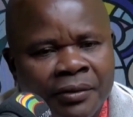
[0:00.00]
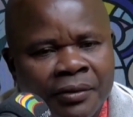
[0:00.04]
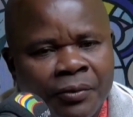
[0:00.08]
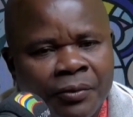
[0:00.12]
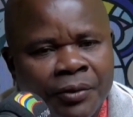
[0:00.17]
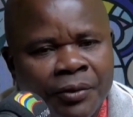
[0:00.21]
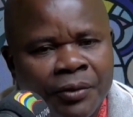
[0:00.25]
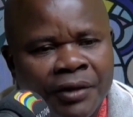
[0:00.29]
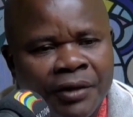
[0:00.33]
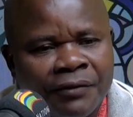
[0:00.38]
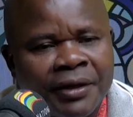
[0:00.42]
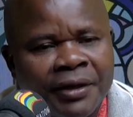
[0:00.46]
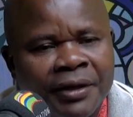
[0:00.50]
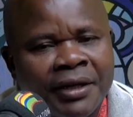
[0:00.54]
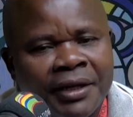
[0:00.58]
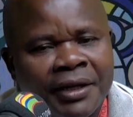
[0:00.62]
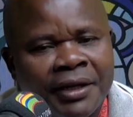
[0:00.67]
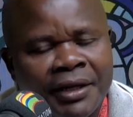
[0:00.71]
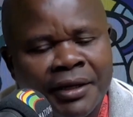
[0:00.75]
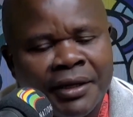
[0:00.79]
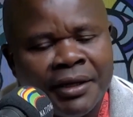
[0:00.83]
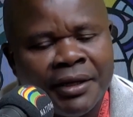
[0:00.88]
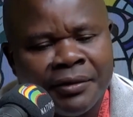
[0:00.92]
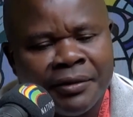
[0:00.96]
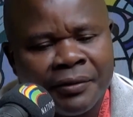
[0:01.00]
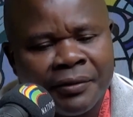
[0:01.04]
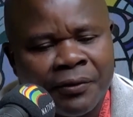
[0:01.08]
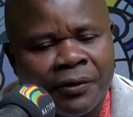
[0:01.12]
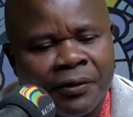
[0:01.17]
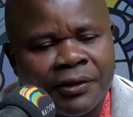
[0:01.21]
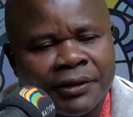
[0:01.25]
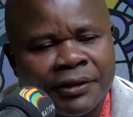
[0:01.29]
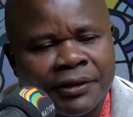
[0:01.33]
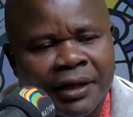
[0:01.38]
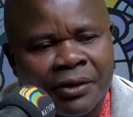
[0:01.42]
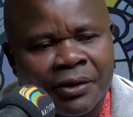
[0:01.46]
we are very keen,
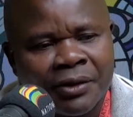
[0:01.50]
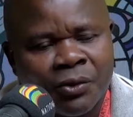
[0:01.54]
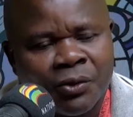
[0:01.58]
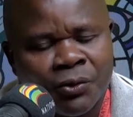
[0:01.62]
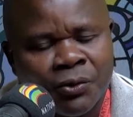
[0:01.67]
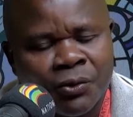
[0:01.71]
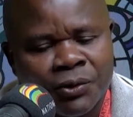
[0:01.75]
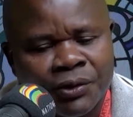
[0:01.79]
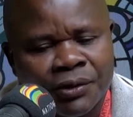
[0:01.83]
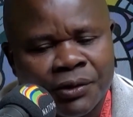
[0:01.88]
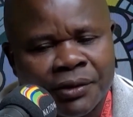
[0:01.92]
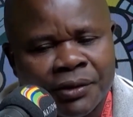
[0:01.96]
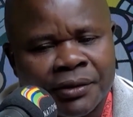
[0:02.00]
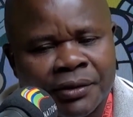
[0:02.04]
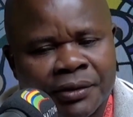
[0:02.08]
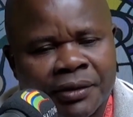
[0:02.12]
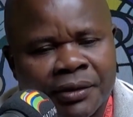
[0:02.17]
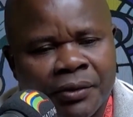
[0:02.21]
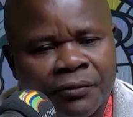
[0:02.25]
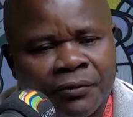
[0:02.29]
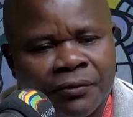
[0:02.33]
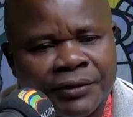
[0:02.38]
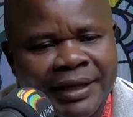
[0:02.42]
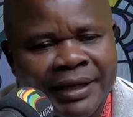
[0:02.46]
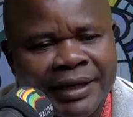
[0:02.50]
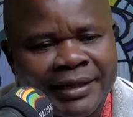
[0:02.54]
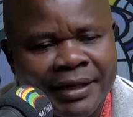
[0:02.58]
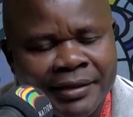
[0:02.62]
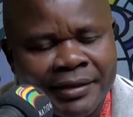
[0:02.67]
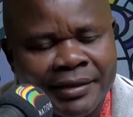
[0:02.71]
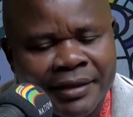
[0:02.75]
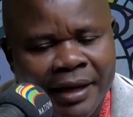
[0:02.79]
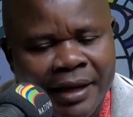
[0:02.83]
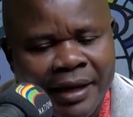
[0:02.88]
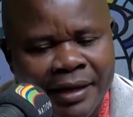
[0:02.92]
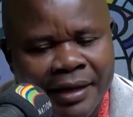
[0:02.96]
all Saccos of certain
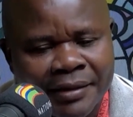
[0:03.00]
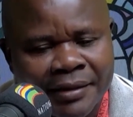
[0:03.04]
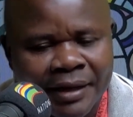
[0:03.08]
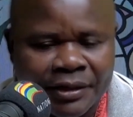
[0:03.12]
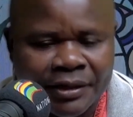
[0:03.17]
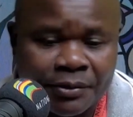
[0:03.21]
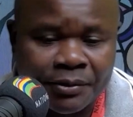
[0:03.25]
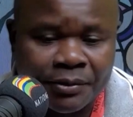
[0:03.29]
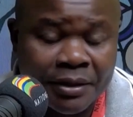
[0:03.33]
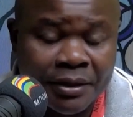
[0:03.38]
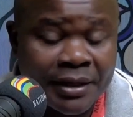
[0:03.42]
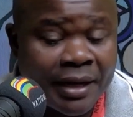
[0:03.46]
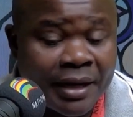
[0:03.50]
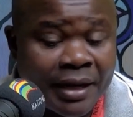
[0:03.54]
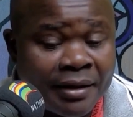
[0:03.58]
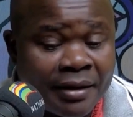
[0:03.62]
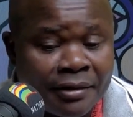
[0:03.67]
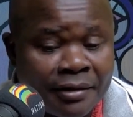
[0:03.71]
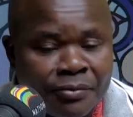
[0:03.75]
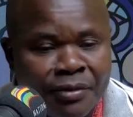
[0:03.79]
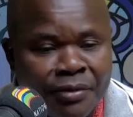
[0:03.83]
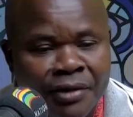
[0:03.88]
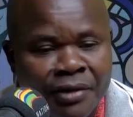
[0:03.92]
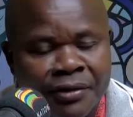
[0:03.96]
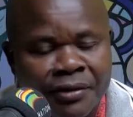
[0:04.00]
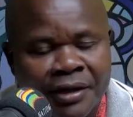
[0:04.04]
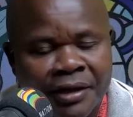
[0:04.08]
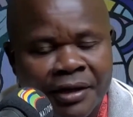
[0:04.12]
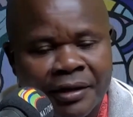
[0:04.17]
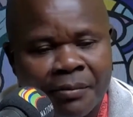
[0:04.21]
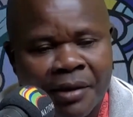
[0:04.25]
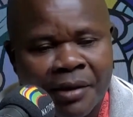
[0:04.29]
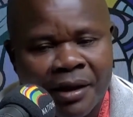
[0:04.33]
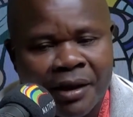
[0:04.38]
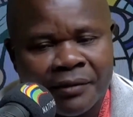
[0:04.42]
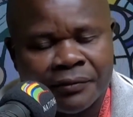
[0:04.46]
size, actually 100 million and
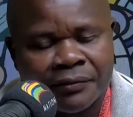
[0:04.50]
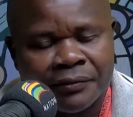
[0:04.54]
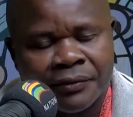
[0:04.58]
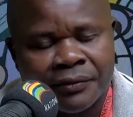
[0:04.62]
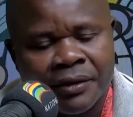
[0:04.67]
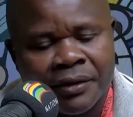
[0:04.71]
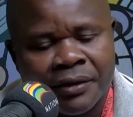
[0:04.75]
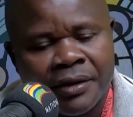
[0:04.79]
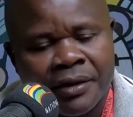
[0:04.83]
above,